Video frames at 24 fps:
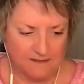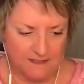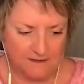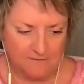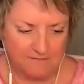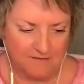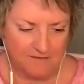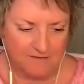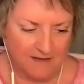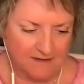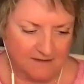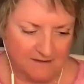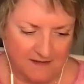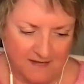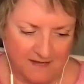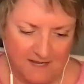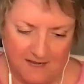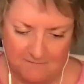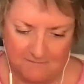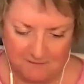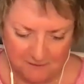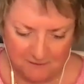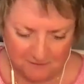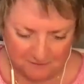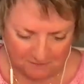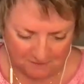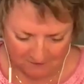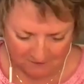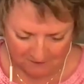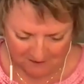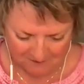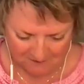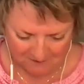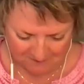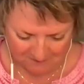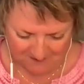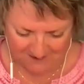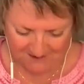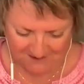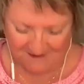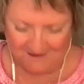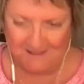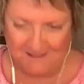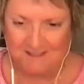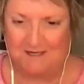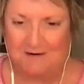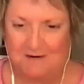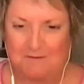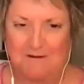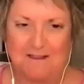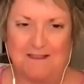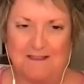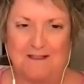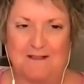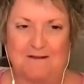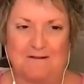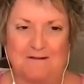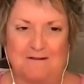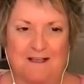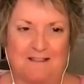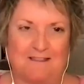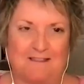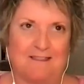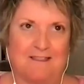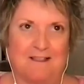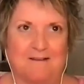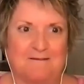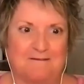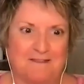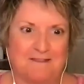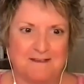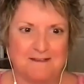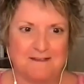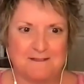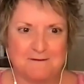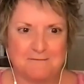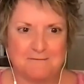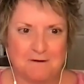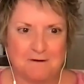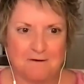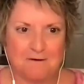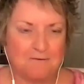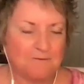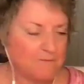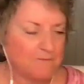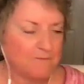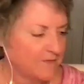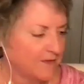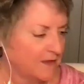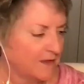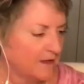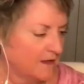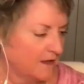In fact, I have a quote, if I could share with you. I love this quote.